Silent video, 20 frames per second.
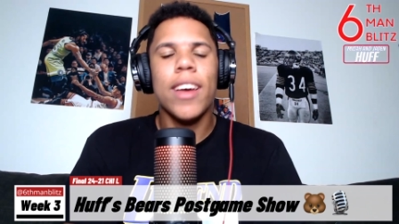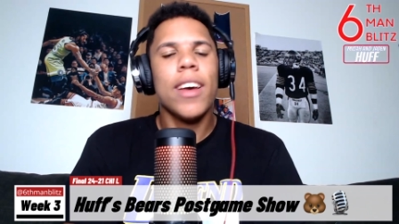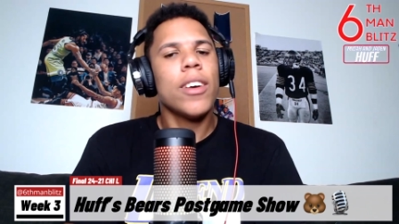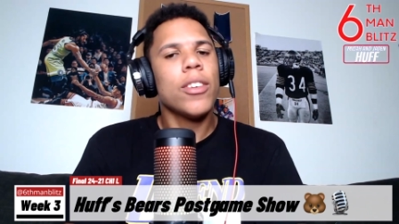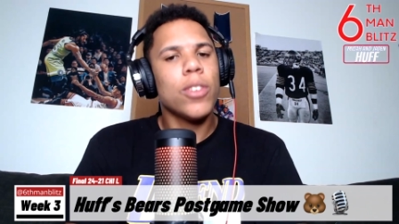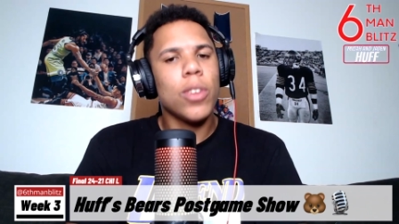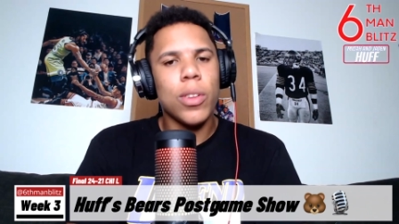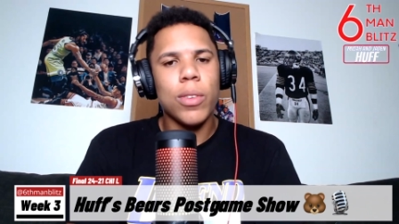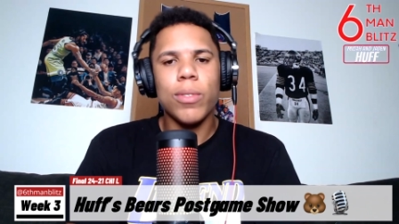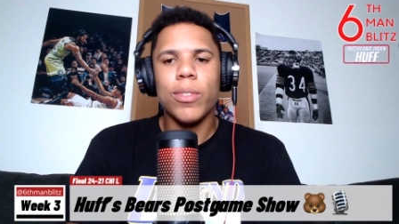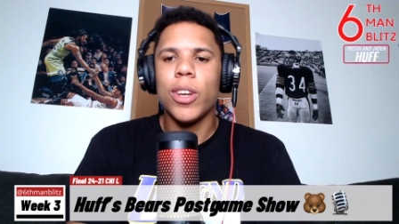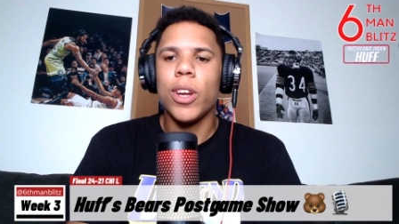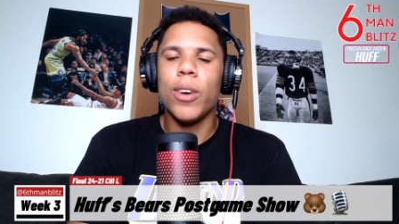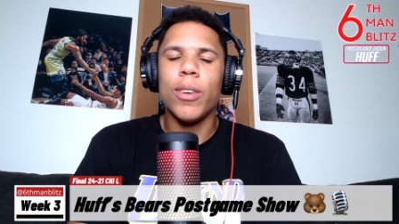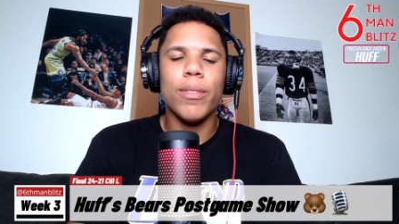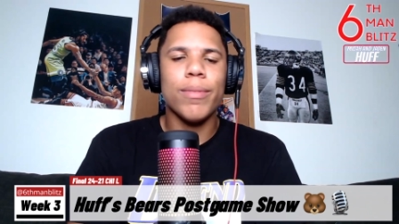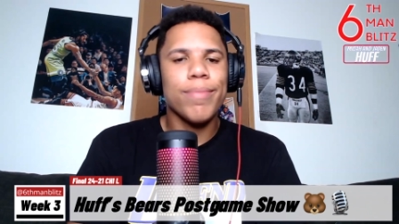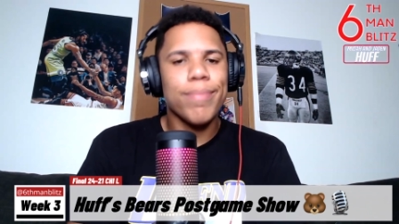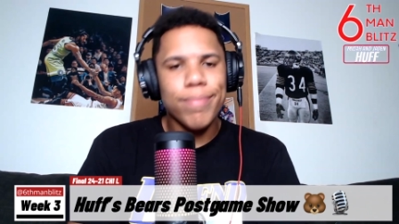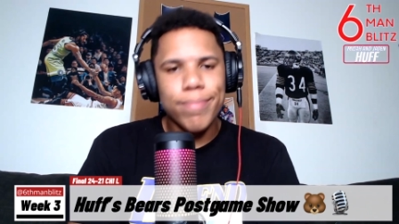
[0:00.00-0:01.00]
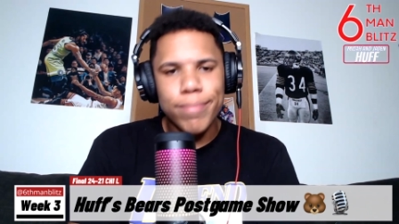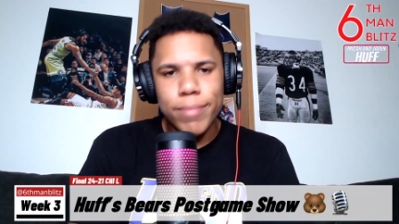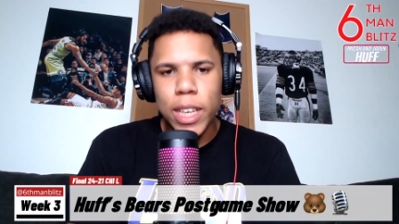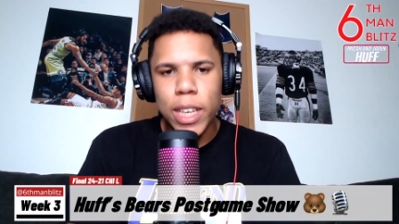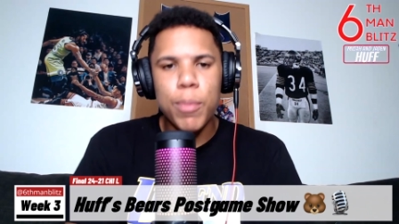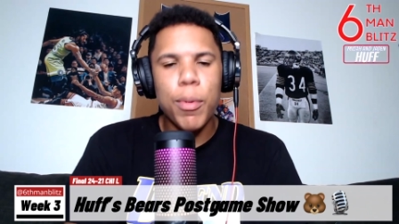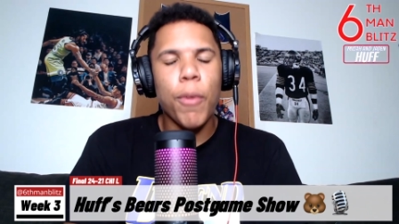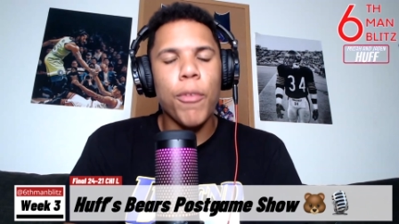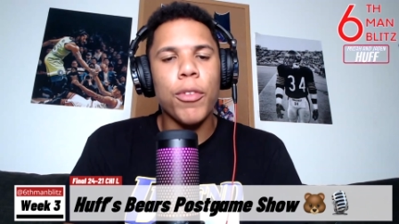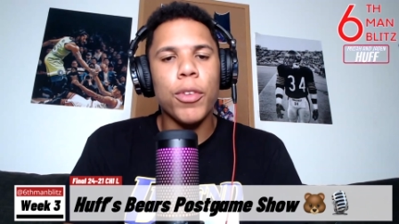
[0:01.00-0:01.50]
So you know,
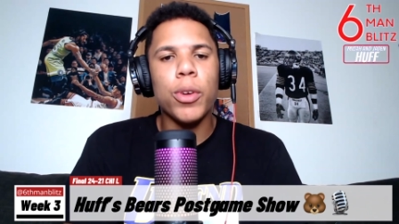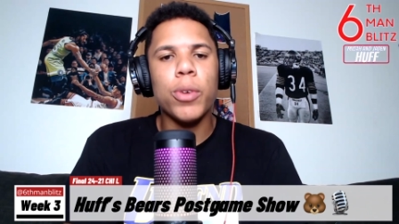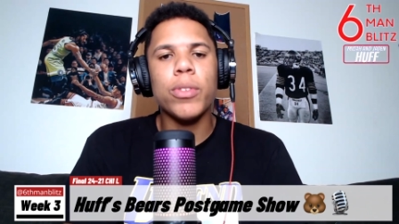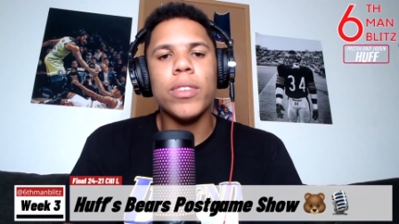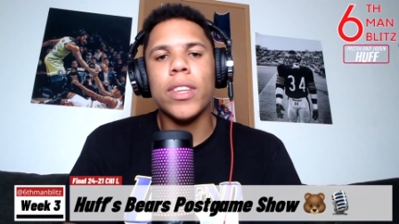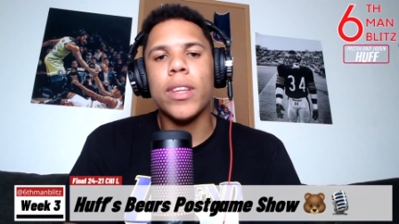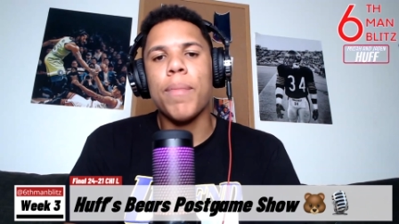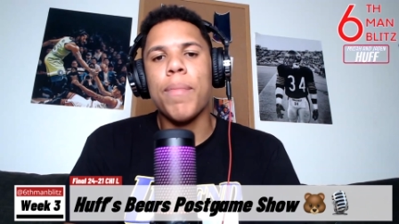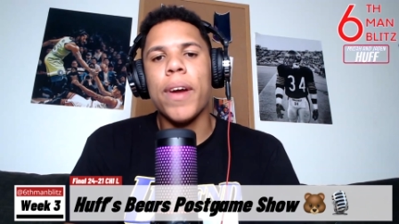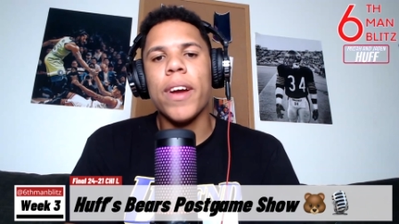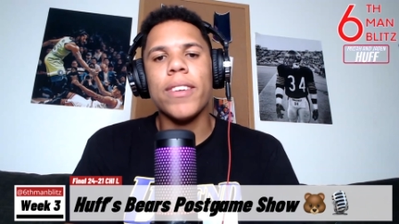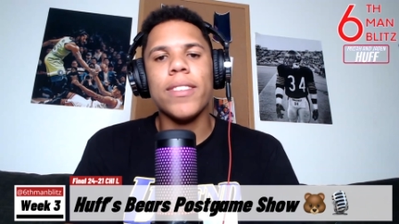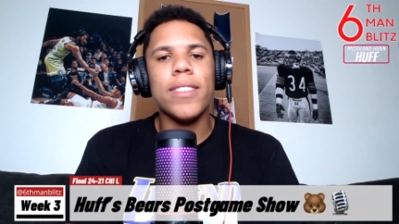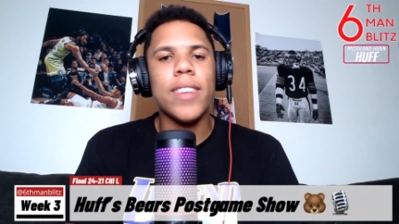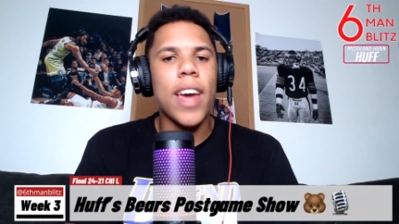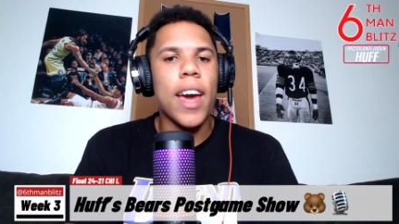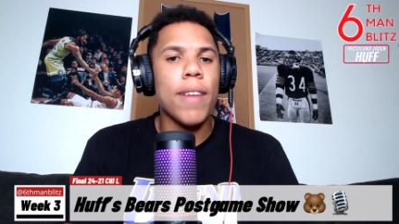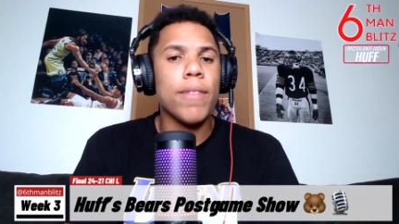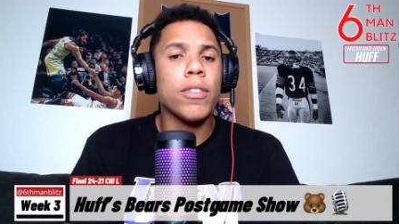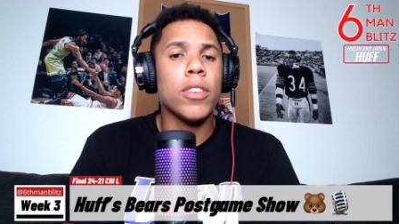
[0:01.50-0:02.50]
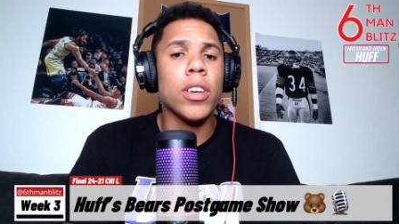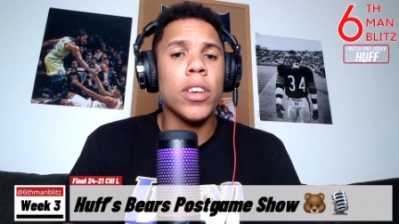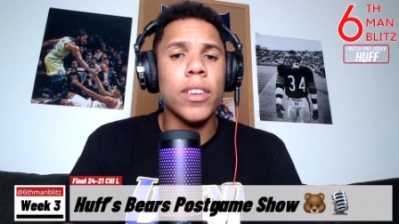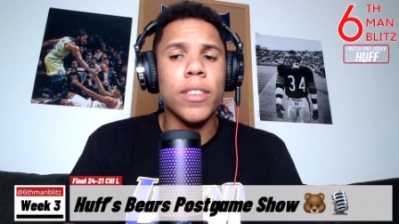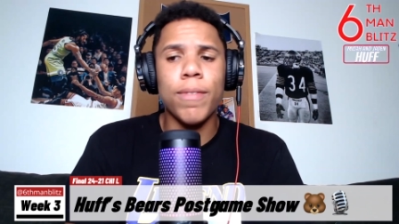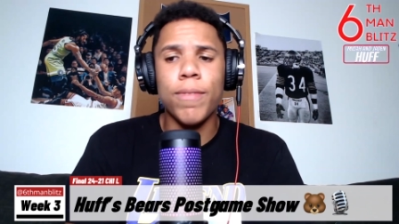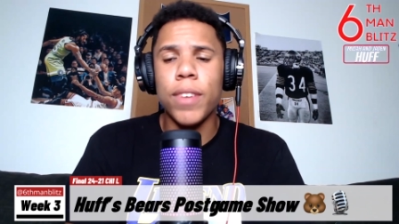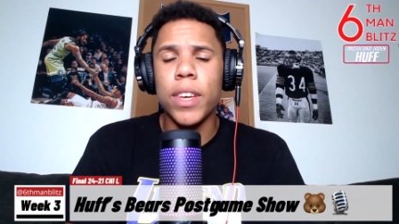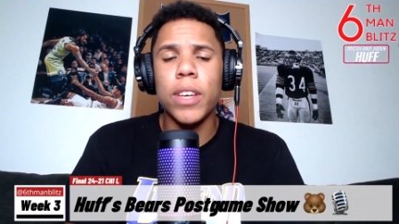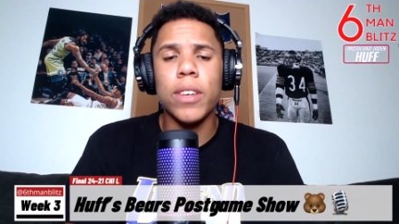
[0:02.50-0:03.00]
Eberflus and the Bears staff took
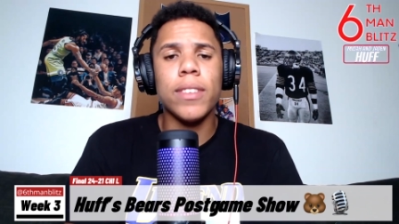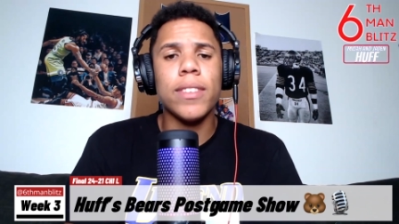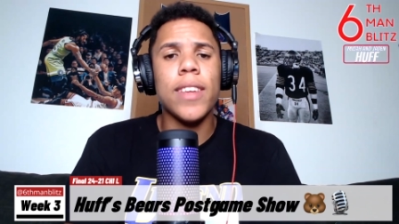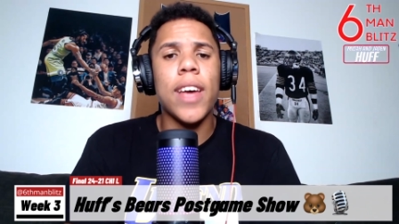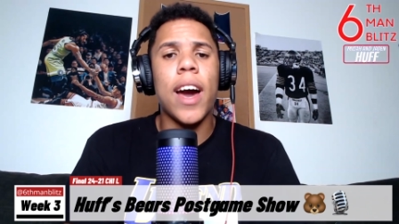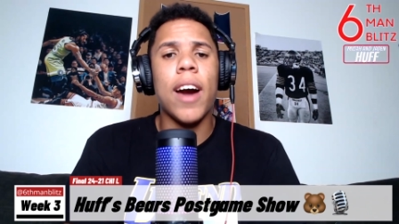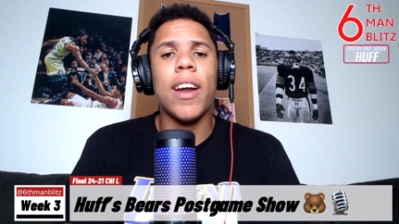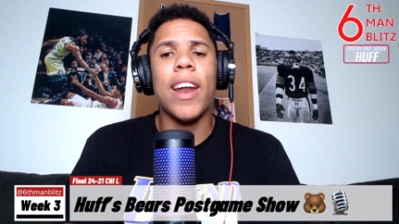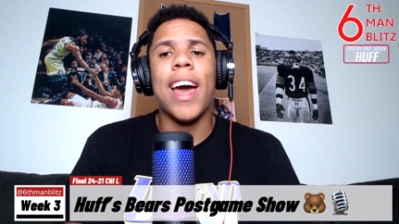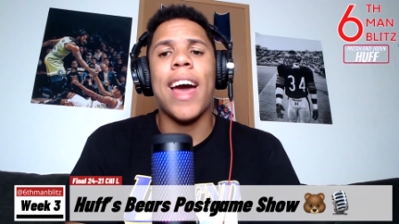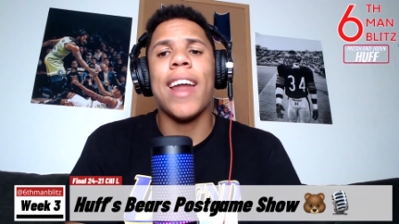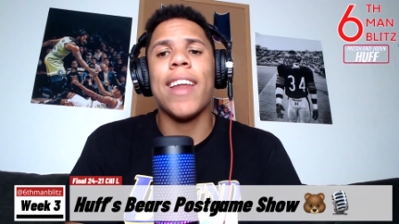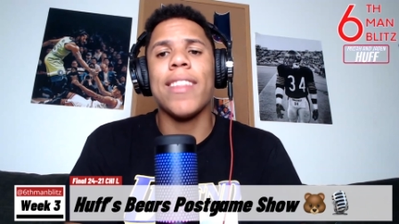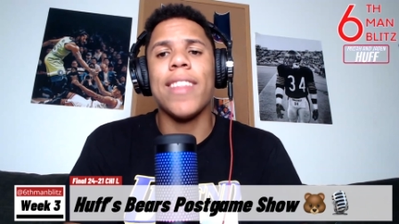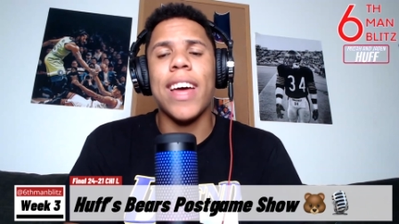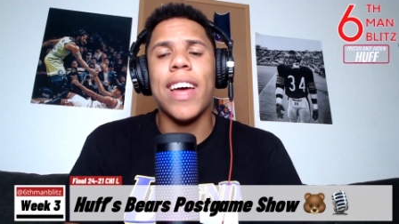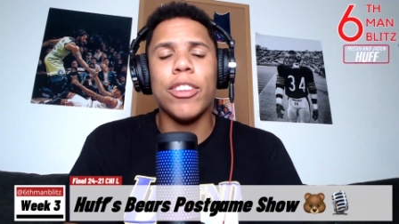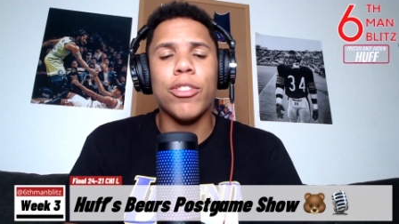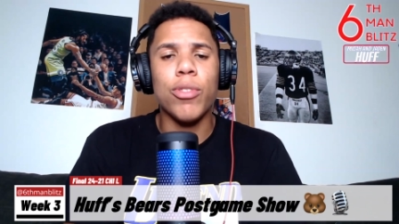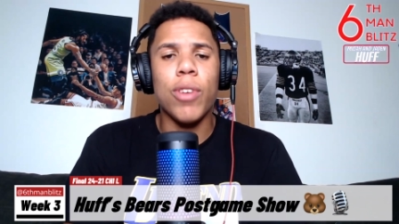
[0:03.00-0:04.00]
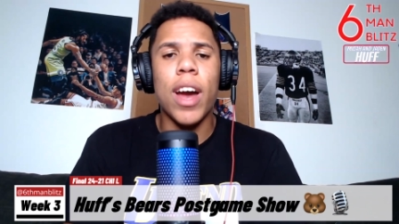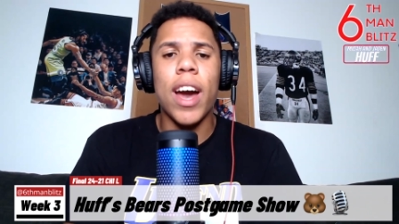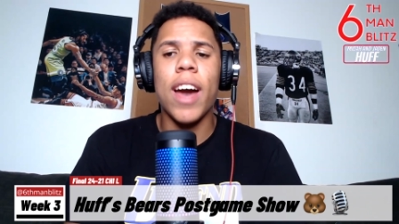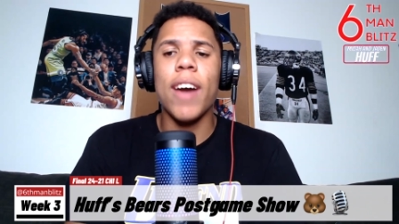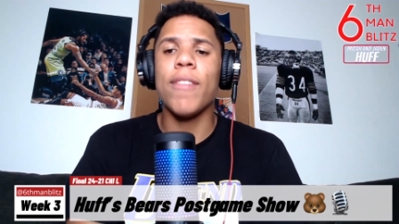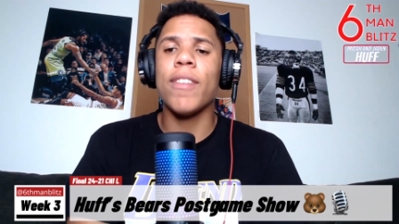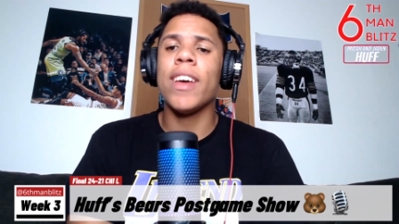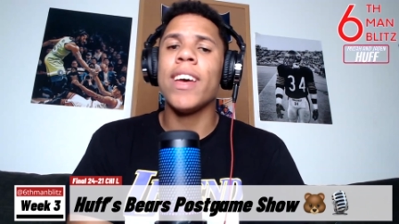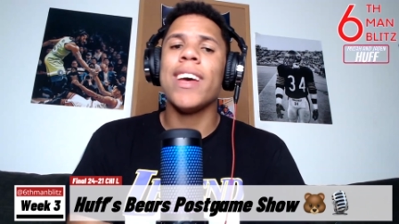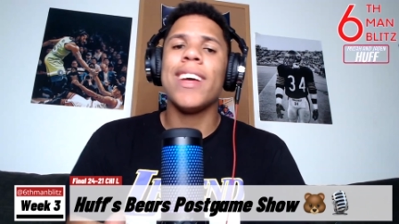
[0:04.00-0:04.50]
Fields out out of that drive.